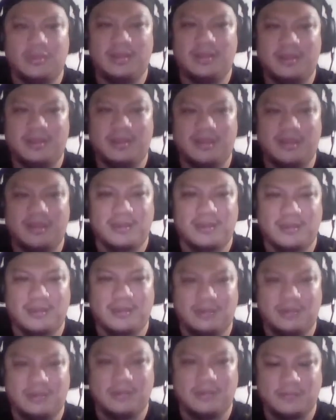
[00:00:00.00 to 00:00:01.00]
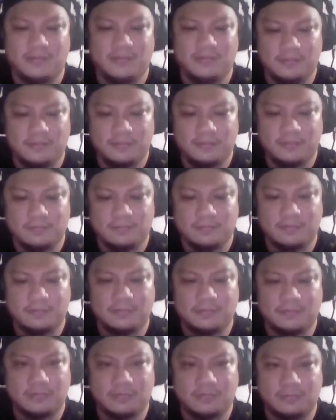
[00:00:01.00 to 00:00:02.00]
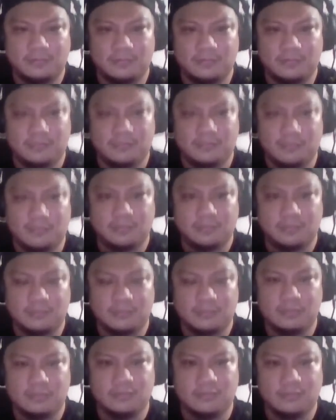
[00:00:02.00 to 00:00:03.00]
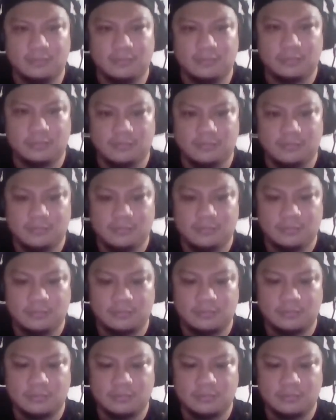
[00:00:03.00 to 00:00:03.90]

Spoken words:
[no speech]